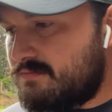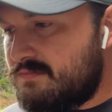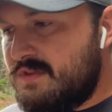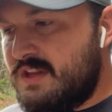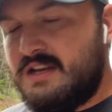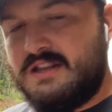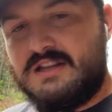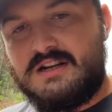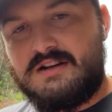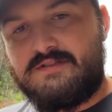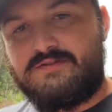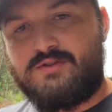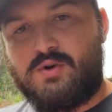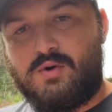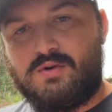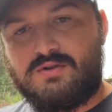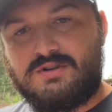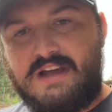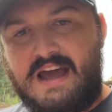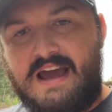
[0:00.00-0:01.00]
And then of
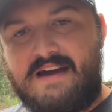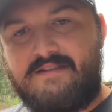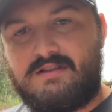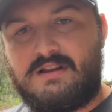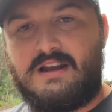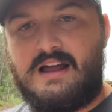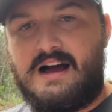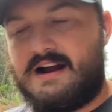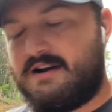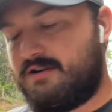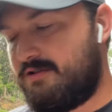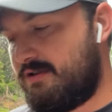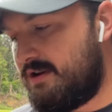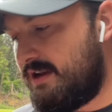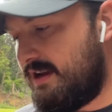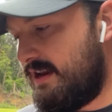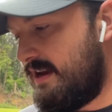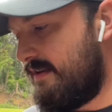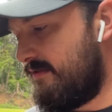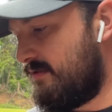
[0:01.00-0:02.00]
course having the lighter to
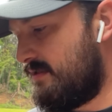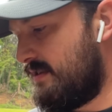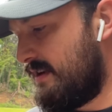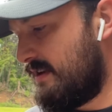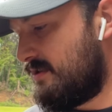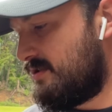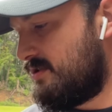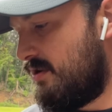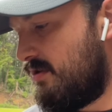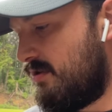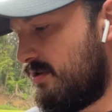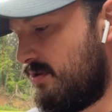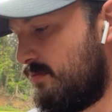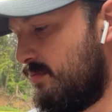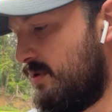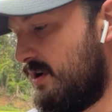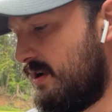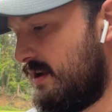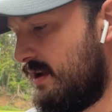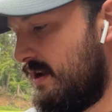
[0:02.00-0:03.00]
get everything started.
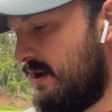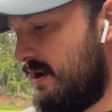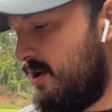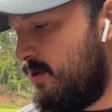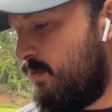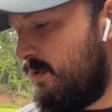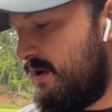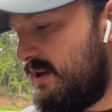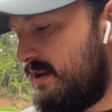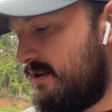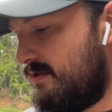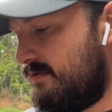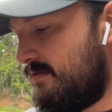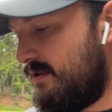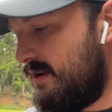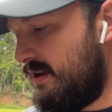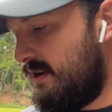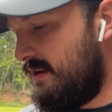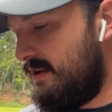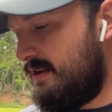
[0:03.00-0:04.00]
But we didn't
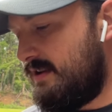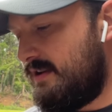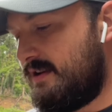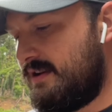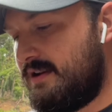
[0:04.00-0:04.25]
really,